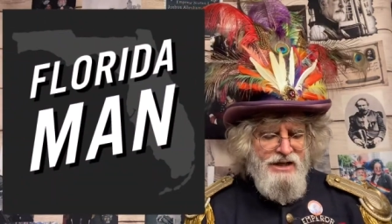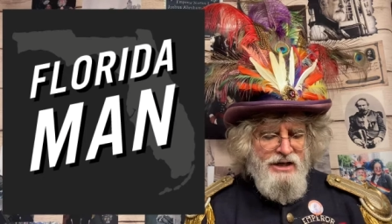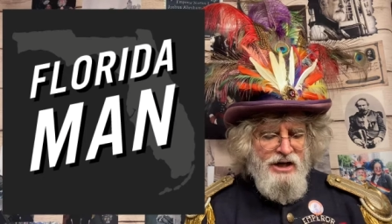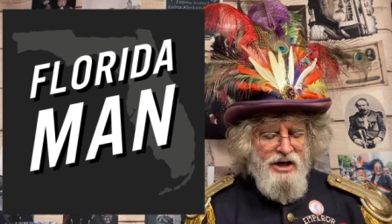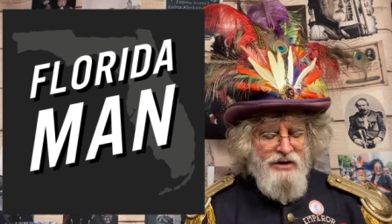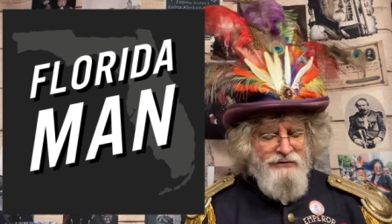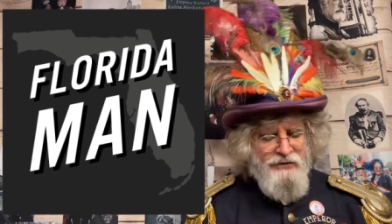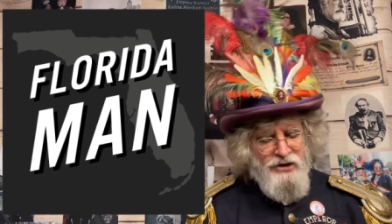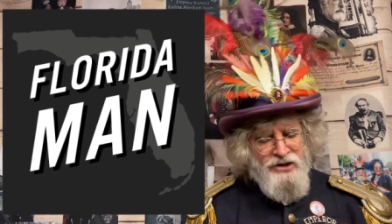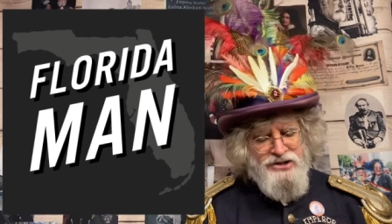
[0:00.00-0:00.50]

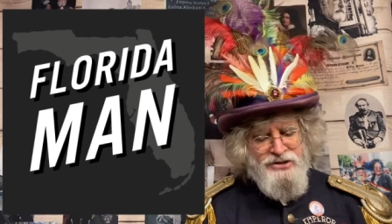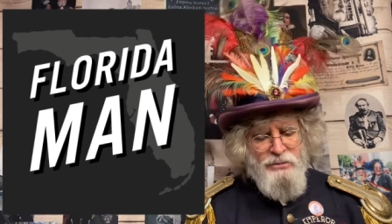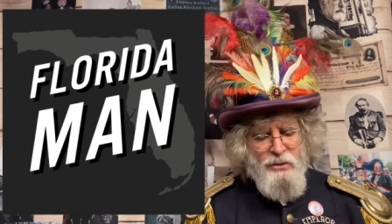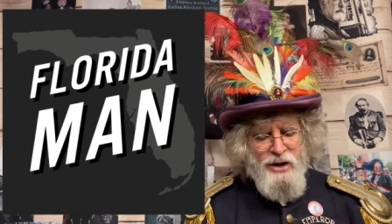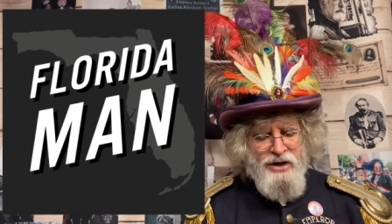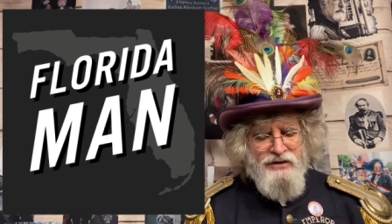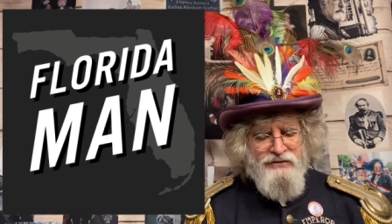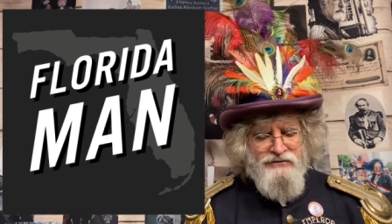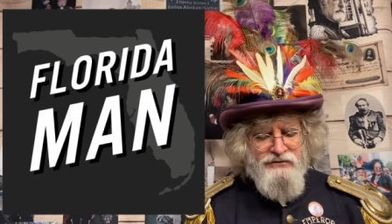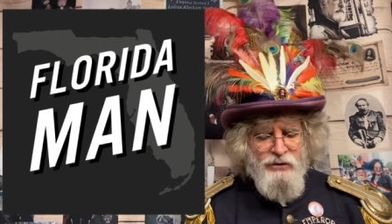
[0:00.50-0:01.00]
Our first
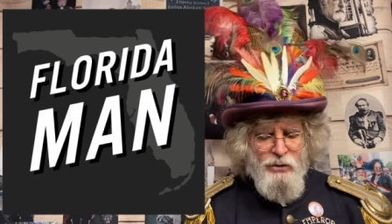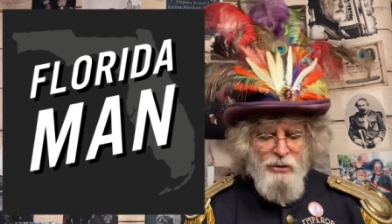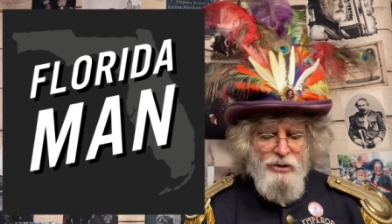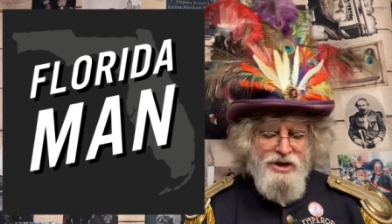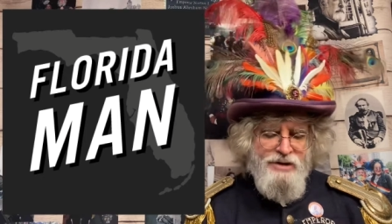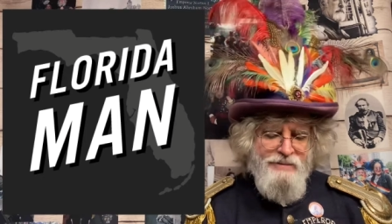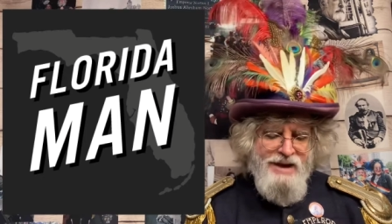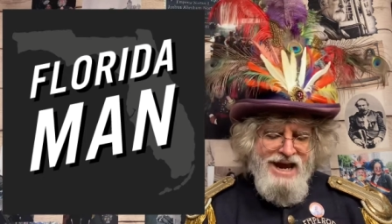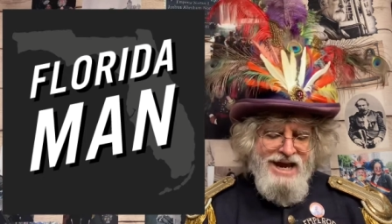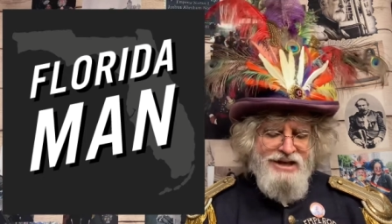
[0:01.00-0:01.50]
one,
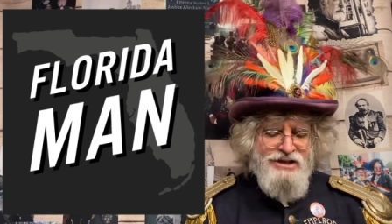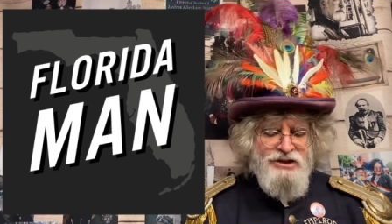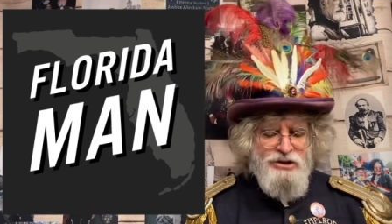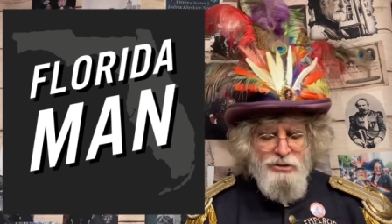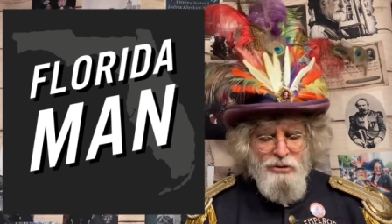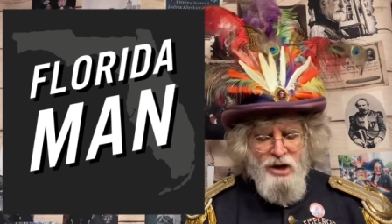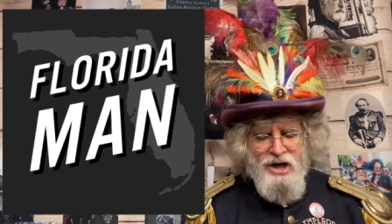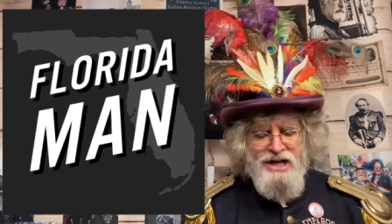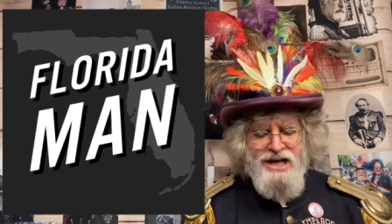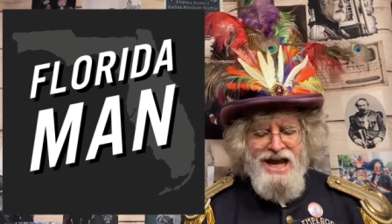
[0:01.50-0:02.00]
Florida man
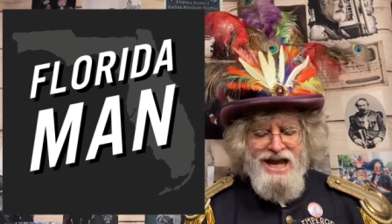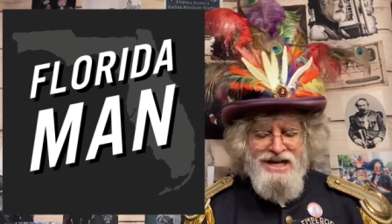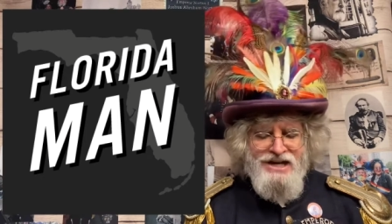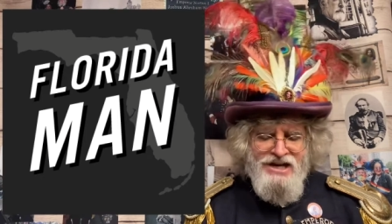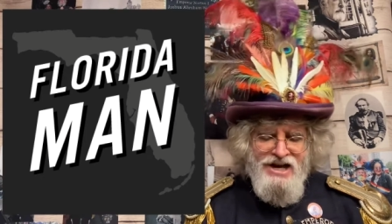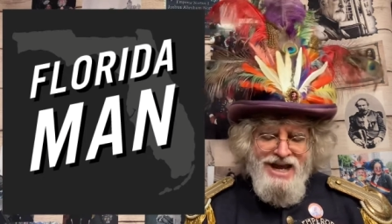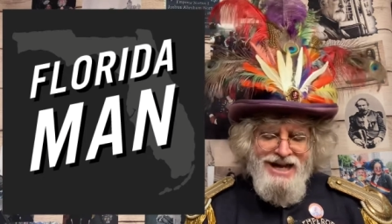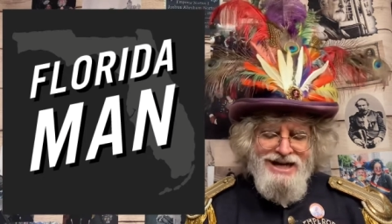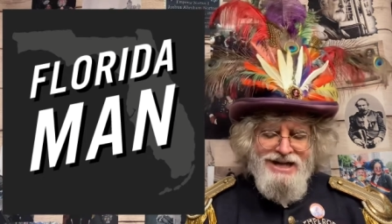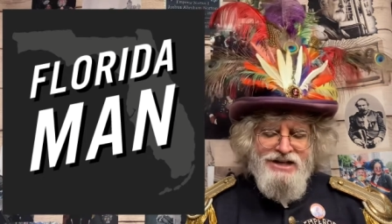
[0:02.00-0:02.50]
drunk and
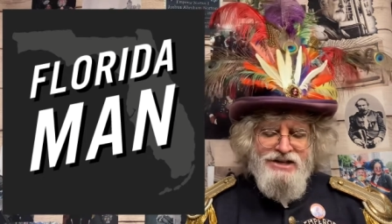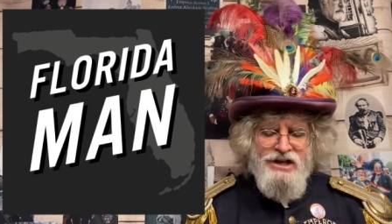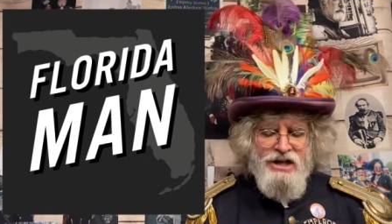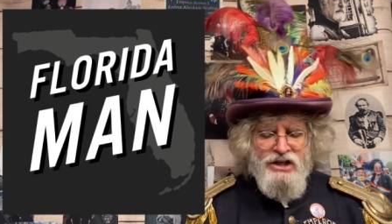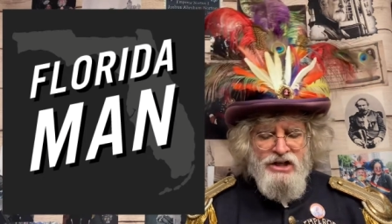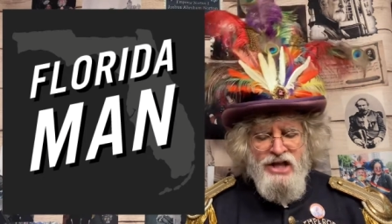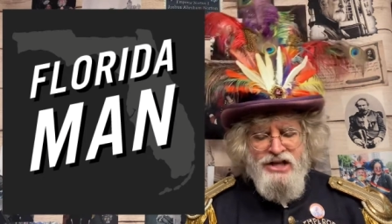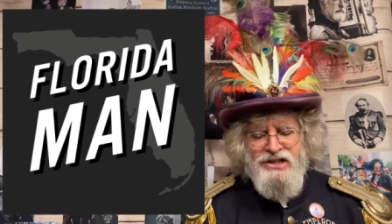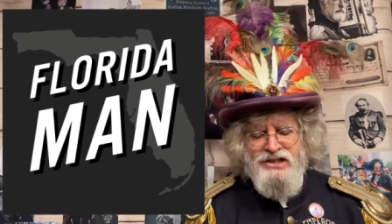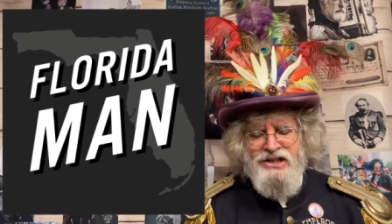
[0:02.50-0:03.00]
naked
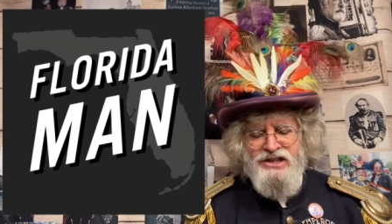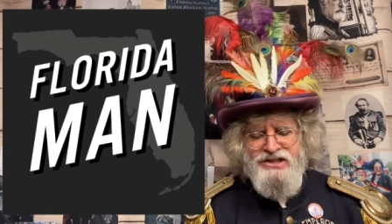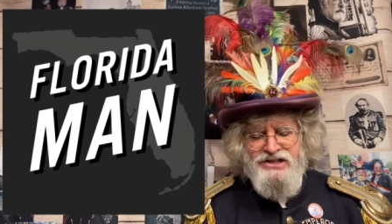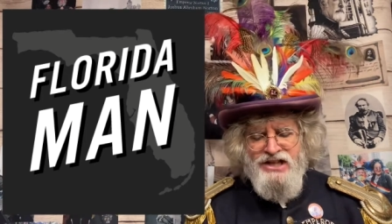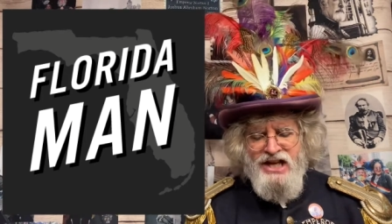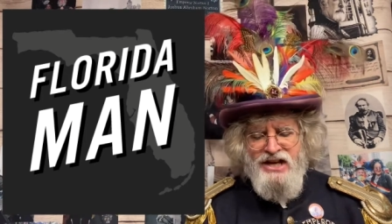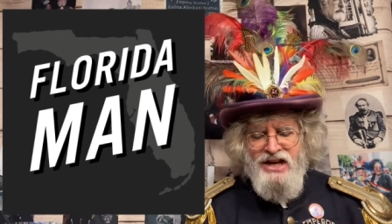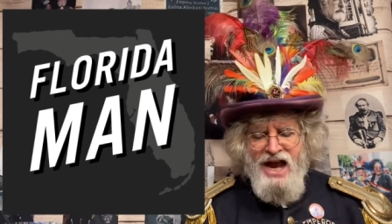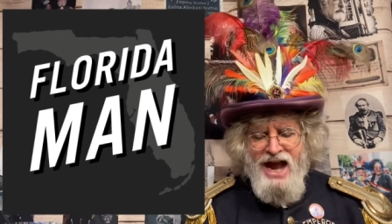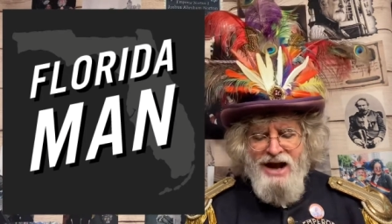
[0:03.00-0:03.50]
allegedly
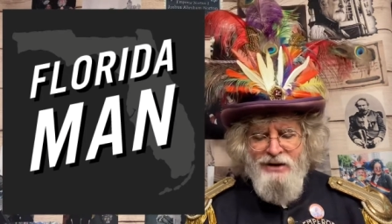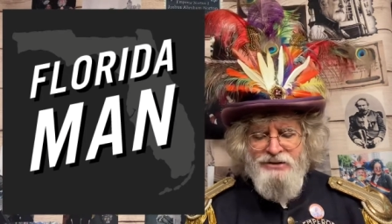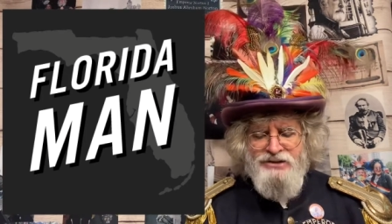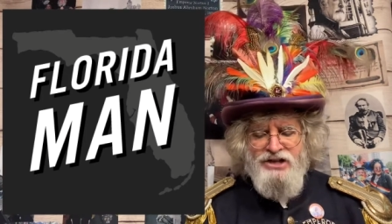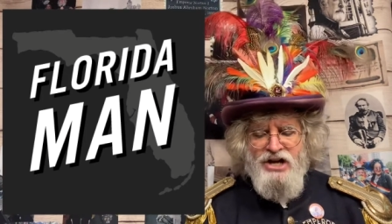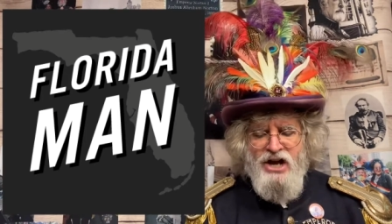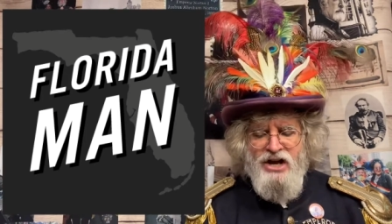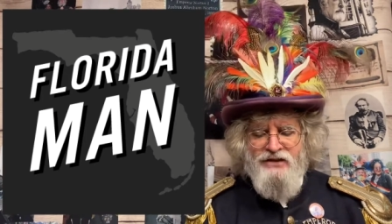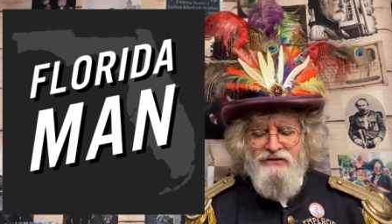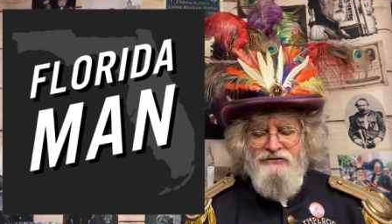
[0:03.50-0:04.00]
set house
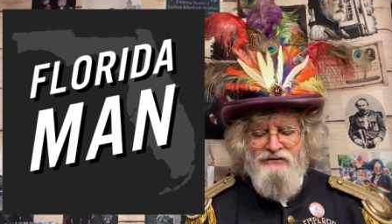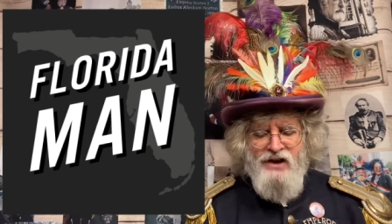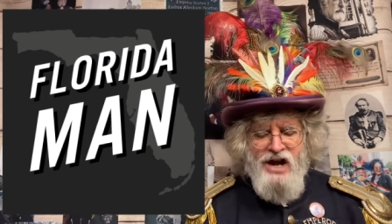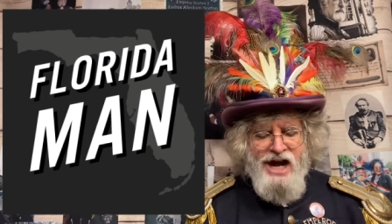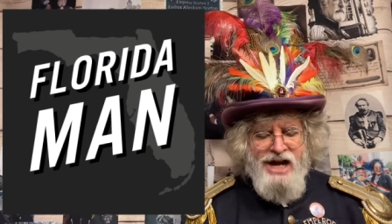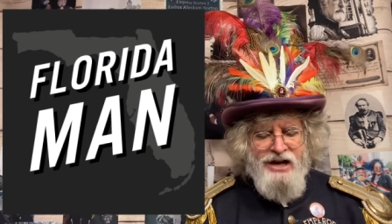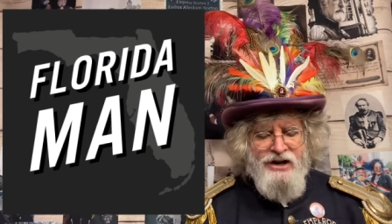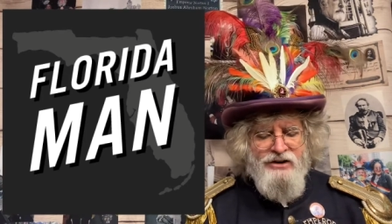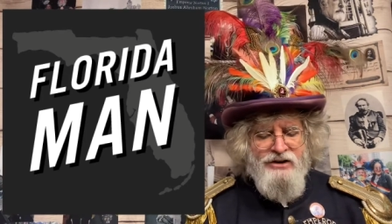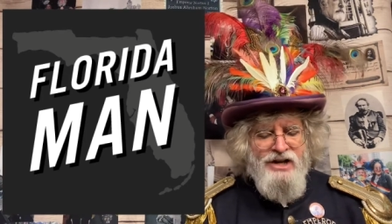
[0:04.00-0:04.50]
on
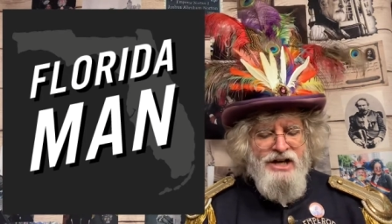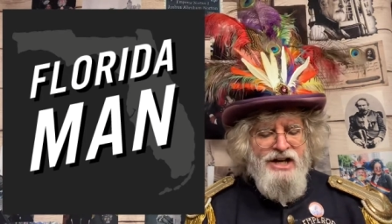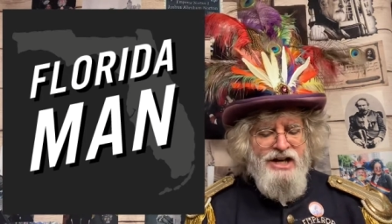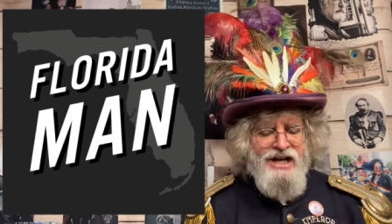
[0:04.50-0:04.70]
fire